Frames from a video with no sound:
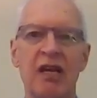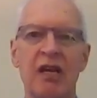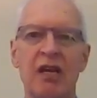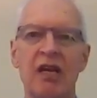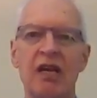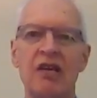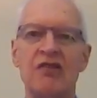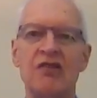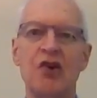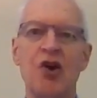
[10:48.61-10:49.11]

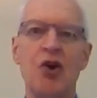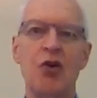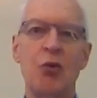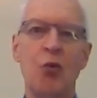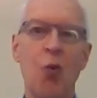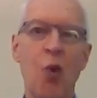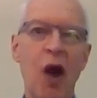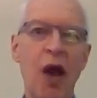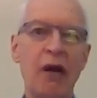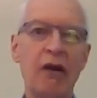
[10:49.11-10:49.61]
is on
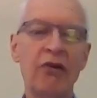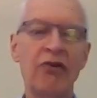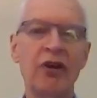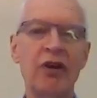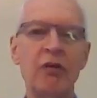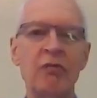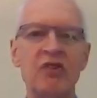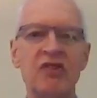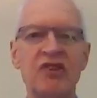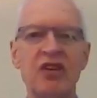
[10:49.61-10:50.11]
one
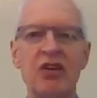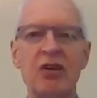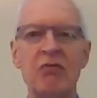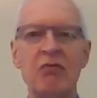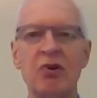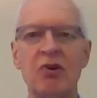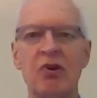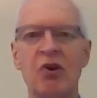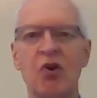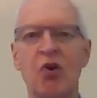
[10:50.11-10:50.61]

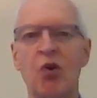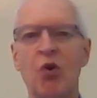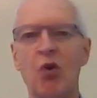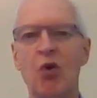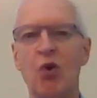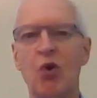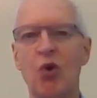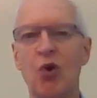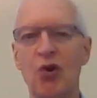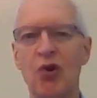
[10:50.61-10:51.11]
chromosome
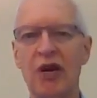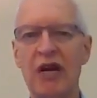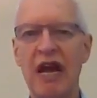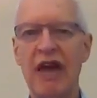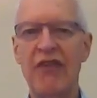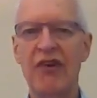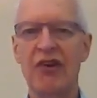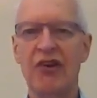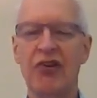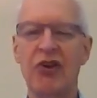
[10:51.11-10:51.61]
or
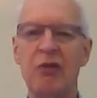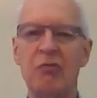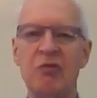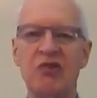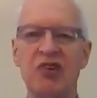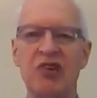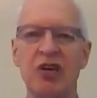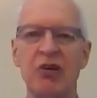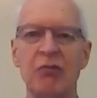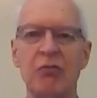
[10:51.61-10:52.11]
another
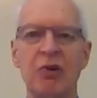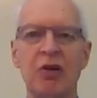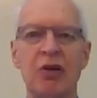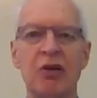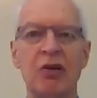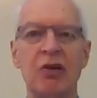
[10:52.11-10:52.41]
chromosome,